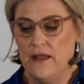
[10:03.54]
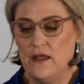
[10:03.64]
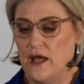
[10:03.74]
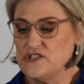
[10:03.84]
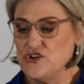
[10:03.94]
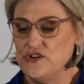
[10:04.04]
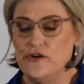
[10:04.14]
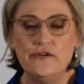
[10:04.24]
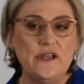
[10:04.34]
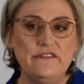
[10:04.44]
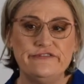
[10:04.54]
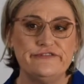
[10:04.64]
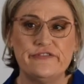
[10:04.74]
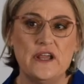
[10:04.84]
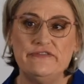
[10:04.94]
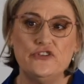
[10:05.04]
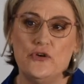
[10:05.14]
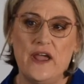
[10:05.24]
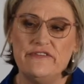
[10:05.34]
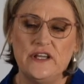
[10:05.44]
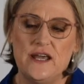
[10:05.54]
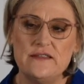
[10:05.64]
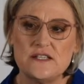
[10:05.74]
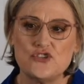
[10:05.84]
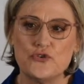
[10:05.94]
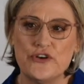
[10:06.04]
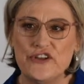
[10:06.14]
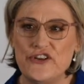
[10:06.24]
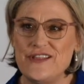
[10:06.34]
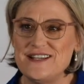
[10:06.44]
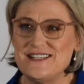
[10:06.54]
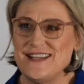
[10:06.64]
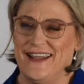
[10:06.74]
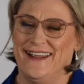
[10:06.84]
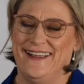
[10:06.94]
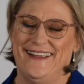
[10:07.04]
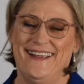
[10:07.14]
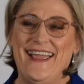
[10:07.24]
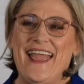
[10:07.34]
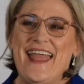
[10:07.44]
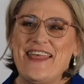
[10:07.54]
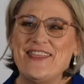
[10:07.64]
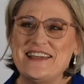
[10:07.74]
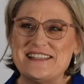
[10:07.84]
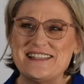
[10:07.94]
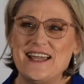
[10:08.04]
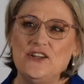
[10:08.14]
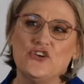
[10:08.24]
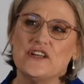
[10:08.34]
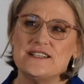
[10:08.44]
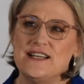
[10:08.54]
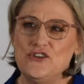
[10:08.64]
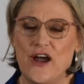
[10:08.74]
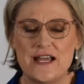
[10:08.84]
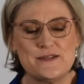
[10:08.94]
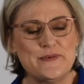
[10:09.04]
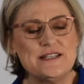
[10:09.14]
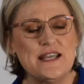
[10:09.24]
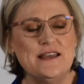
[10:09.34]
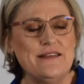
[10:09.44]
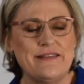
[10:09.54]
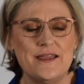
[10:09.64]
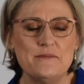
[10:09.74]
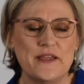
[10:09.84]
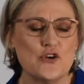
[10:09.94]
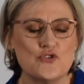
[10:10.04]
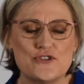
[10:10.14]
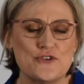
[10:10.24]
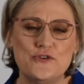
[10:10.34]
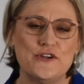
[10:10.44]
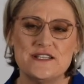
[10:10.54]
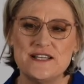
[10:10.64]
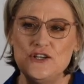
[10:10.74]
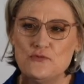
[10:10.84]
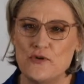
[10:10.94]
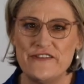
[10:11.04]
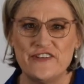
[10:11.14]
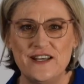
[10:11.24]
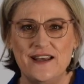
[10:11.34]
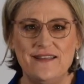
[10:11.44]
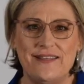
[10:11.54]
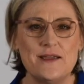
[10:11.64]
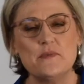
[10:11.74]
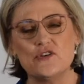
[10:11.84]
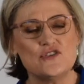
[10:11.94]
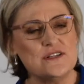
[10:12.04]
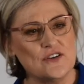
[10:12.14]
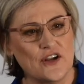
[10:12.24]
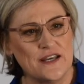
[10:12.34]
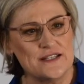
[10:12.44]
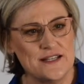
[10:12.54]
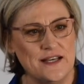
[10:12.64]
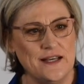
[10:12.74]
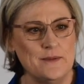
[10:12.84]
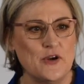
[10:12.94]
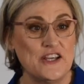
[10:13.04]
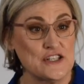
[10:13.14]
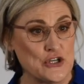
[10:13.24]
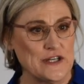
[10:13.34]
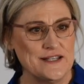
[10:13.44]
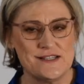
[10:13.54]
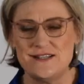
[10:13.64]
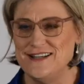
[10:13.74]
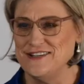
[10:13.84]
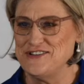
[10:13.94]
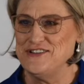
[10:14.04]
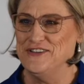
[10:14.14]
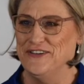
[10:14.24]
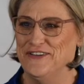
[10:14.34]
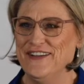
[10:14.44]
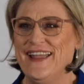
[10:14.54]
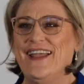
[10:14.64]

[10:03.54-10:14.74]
I don't know if you ever hear the story, they say you can tell your husband anything or you can tell your boyfriend anything because he's not going to tell anybody who's not listening to you.